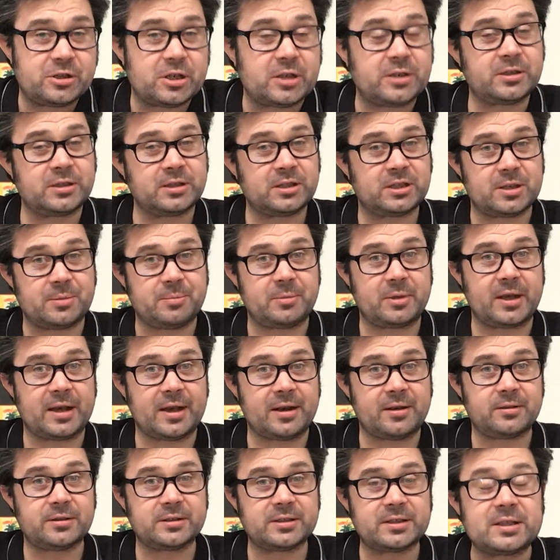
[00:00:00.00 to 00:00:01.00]
chosen somebody
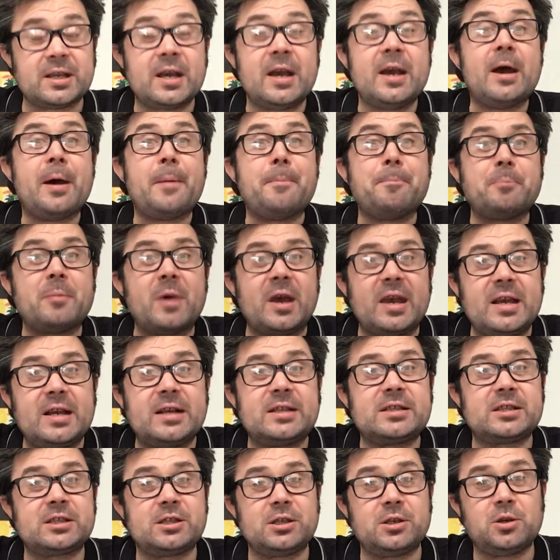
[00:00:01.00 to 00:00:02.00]
else,
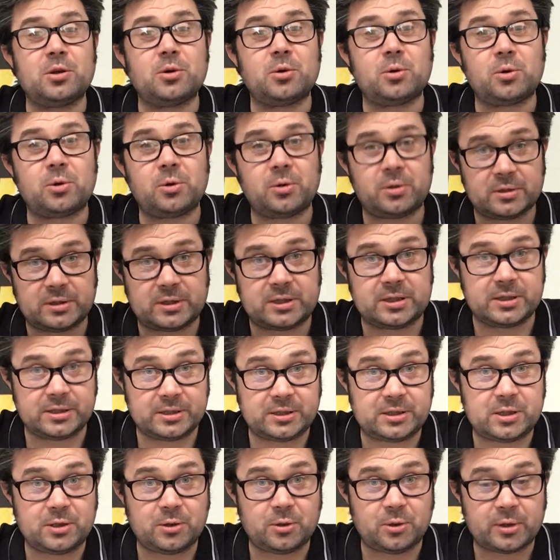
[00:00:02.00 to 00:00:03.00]
make to
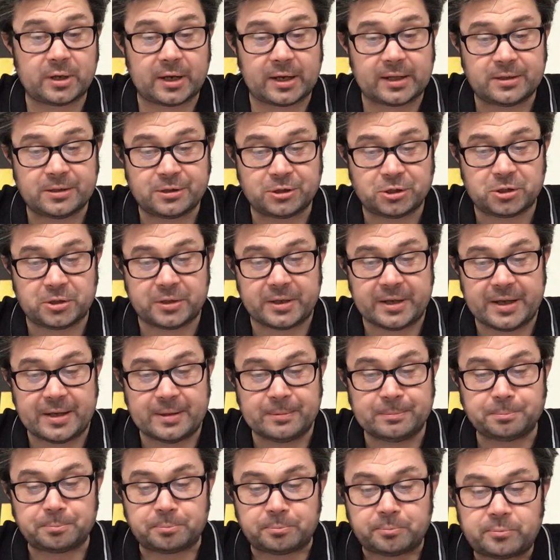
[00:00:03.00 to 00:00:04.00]
your country?
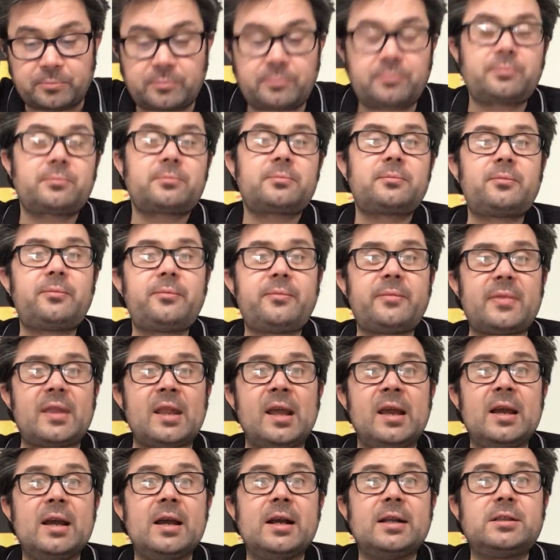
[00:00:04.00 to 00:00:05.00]

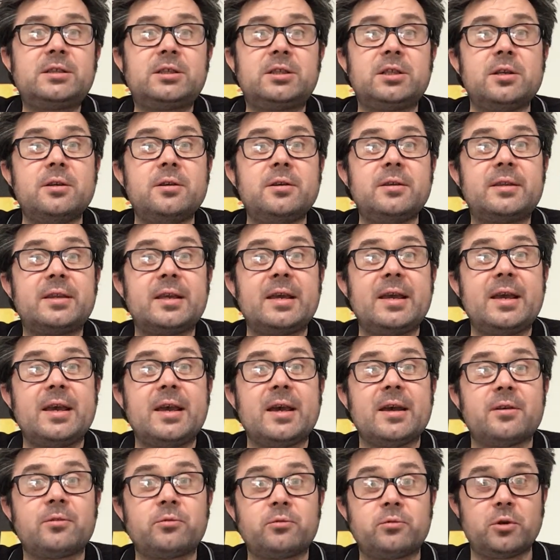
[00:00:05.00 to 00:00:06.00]
Do
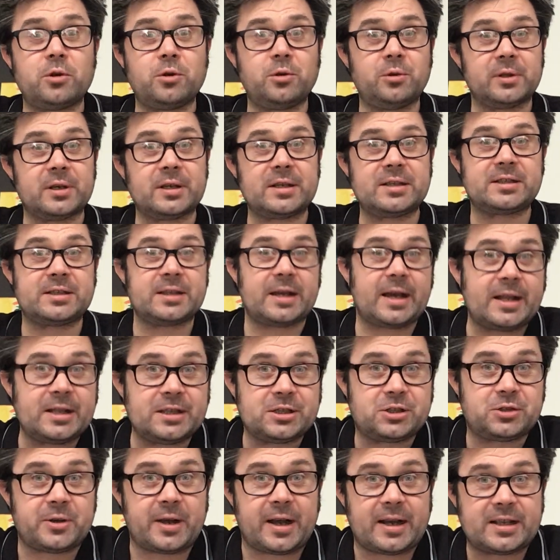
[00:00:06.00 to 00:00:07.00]
the rulers
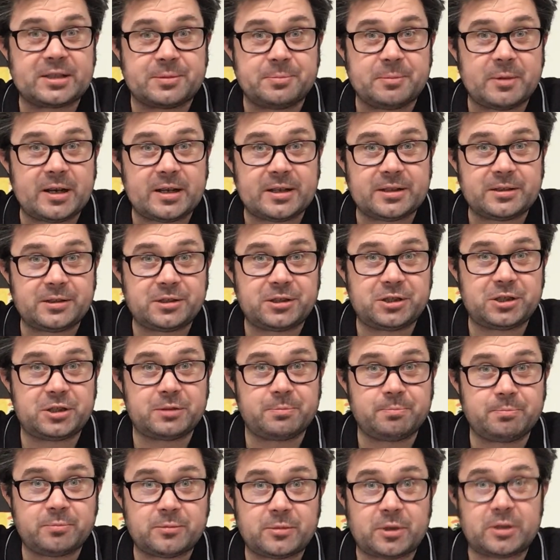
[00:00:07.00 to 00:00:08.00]
interact much
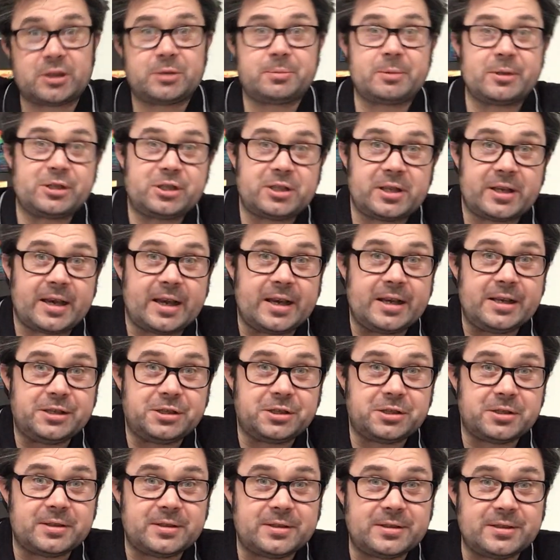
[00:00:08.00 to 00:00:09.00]
on special
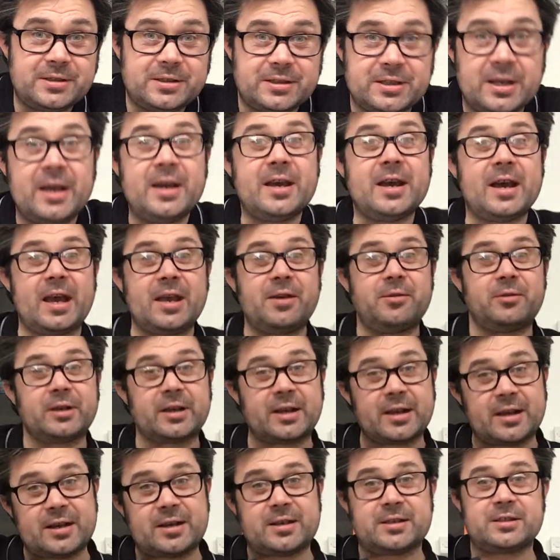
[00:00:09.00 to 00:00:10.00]
occasions? Are you in a
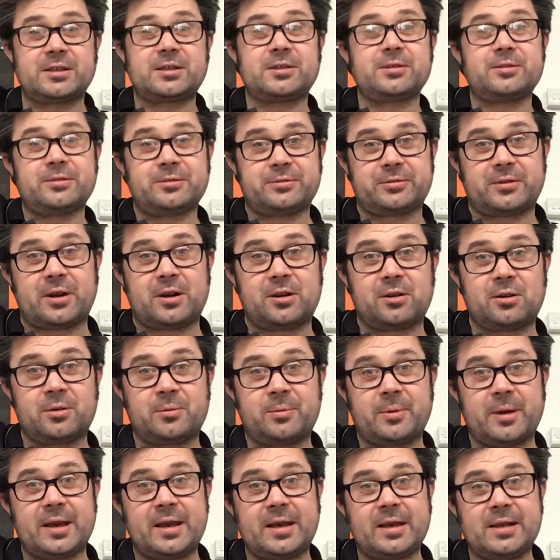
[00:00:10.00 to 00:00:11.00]
castle far
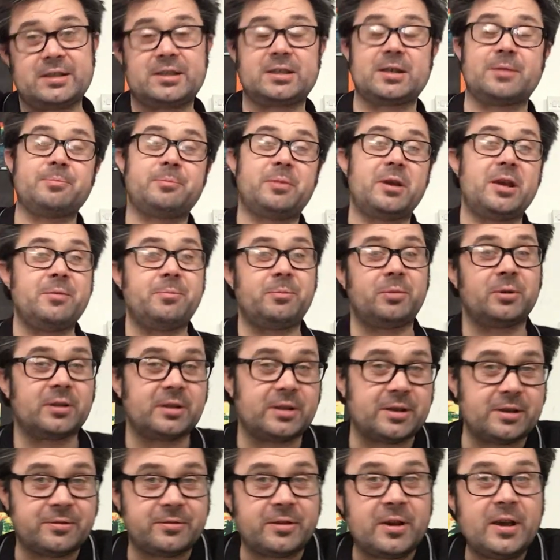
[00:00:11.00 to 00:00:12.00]
away? Some people
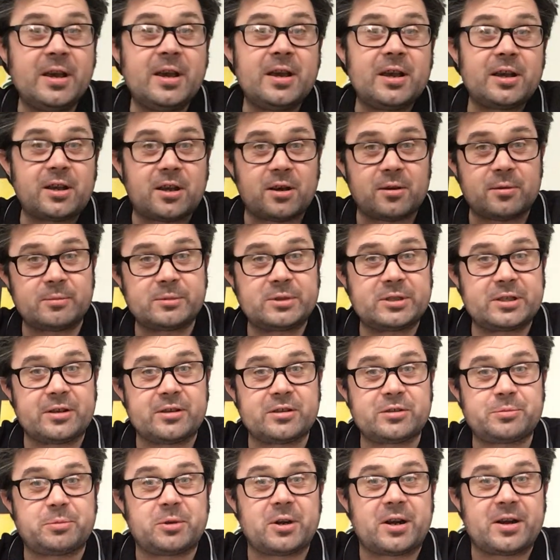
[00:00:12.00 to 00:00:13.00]
have got
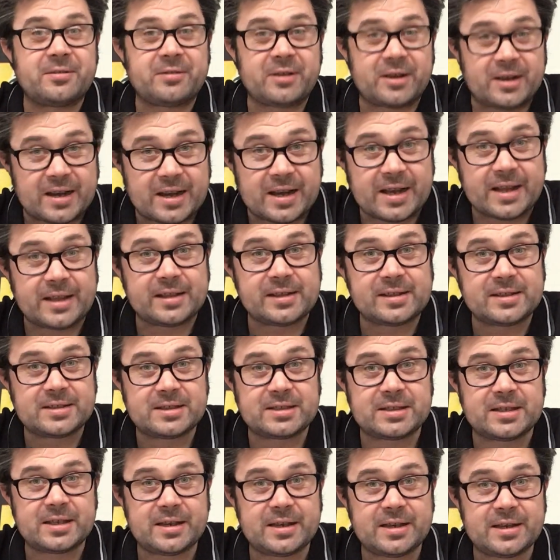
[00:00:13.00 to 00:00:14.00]
themselves private
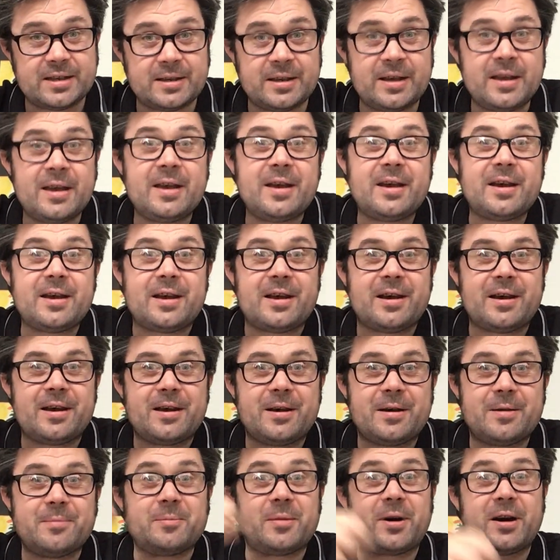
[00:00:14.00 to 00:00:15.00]
islands here.
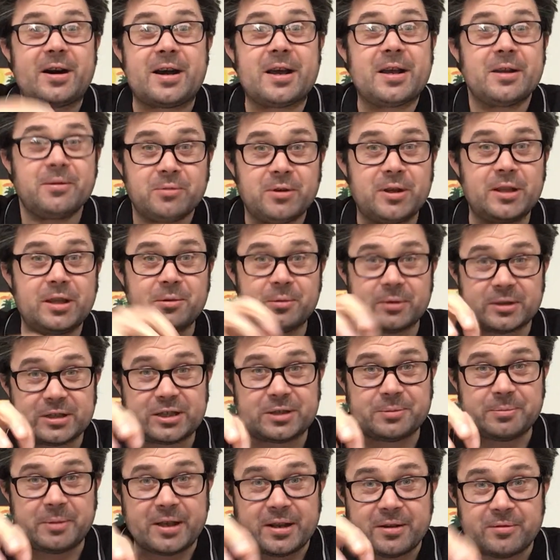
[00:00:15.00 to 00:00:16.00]
I really want
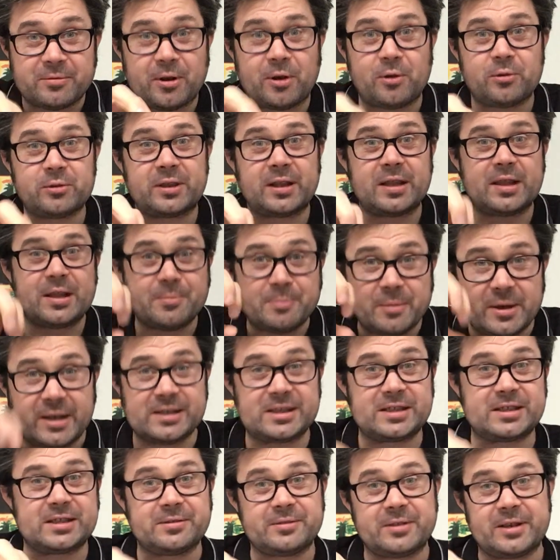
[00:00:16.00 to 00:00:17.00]
to be involved in the
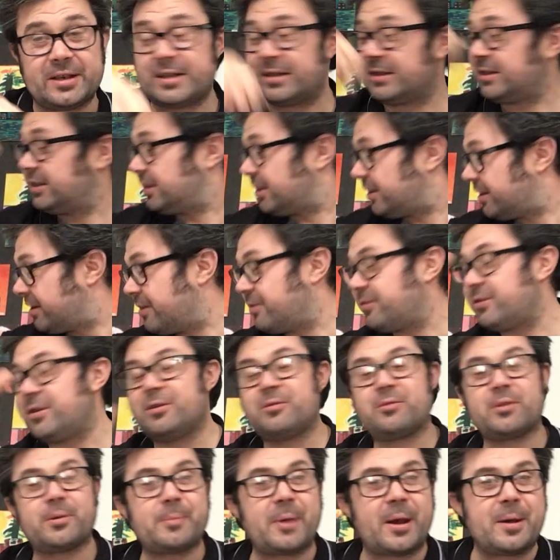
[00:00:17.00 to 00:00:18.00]
midst of it. So if you
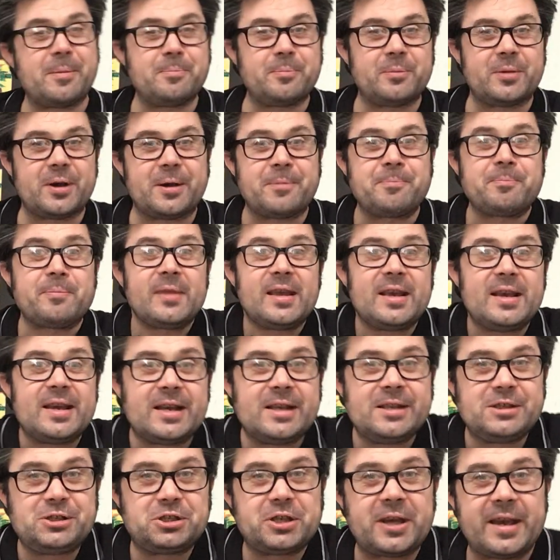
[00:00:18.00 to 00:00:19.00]
remember
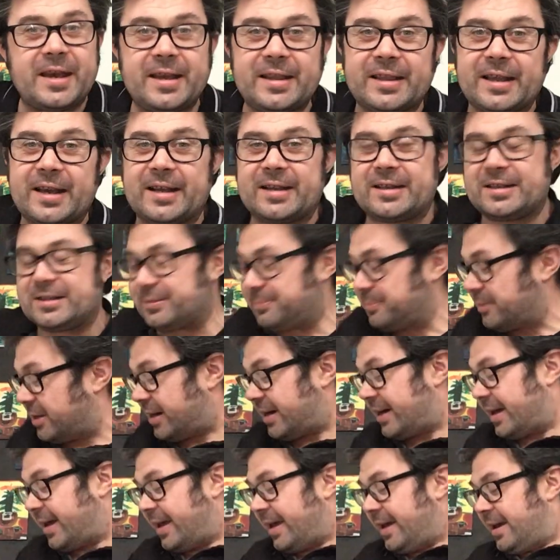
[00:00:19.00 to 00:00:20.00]
in J-Land,
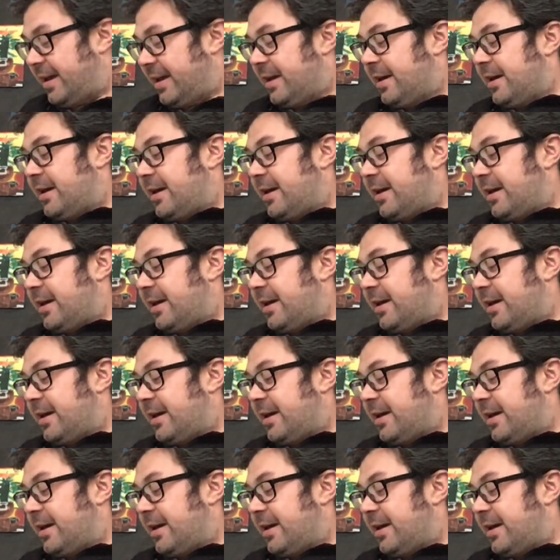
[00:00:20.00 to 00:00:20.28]
my